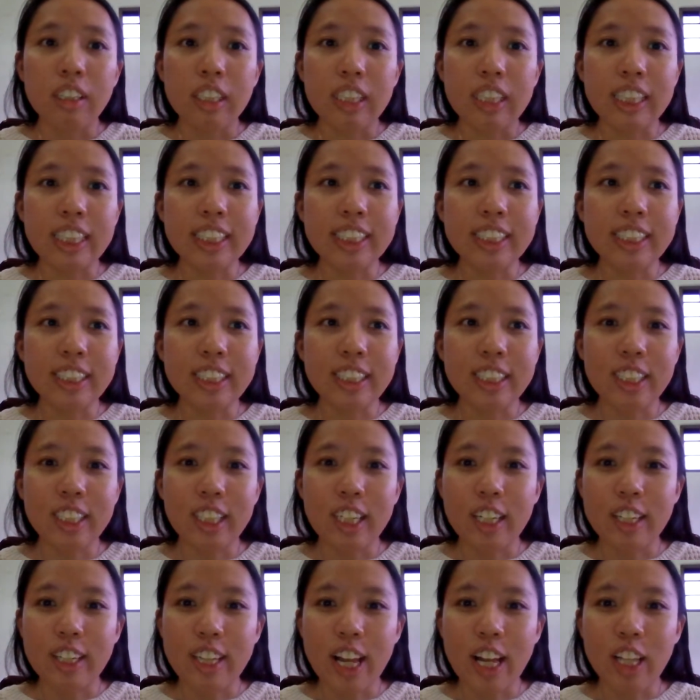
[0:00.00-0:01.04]
Easier
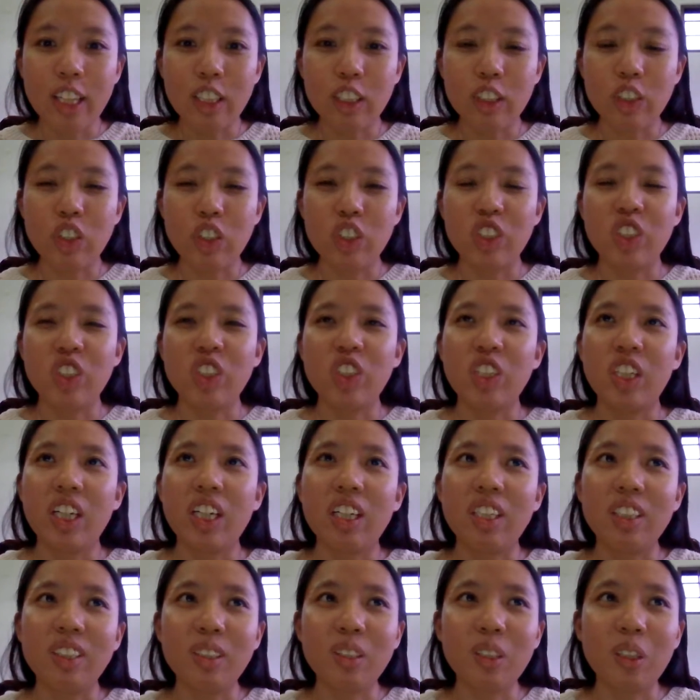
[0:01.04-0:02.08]
analogy,
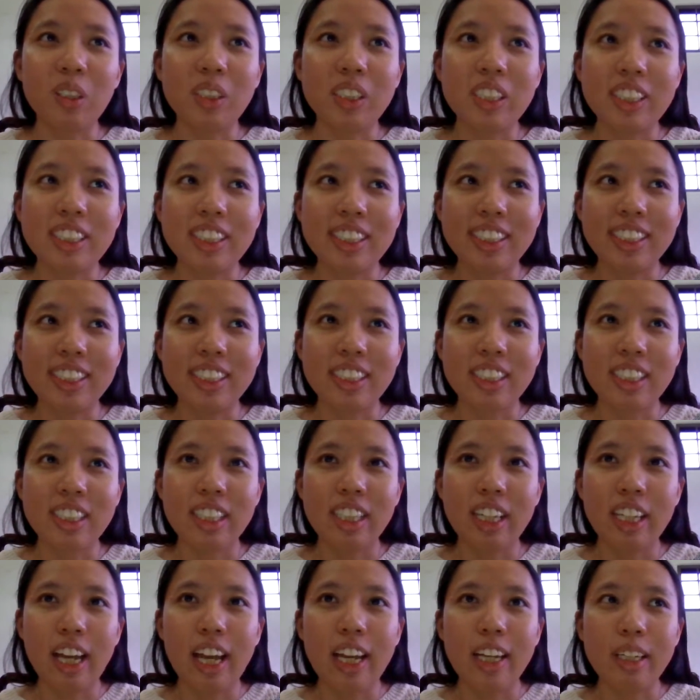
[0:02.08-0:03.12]
sources
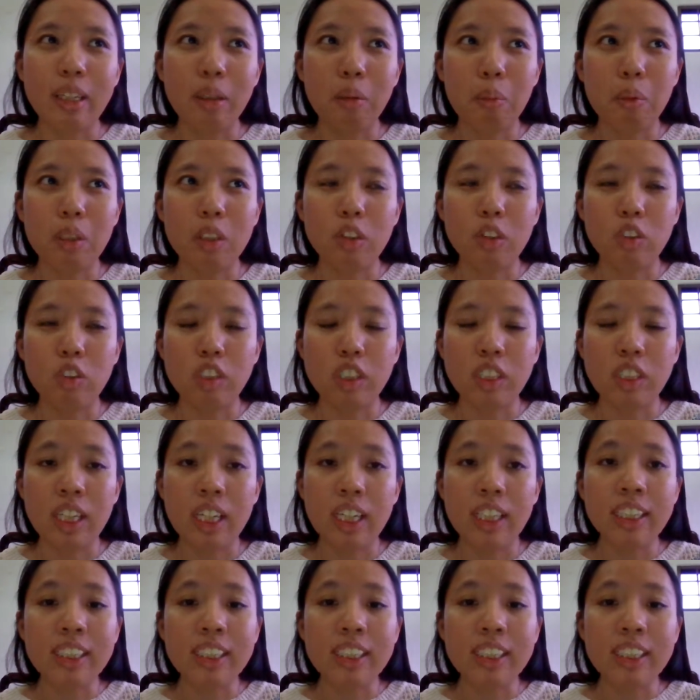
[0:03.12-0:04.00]
guiding me to say,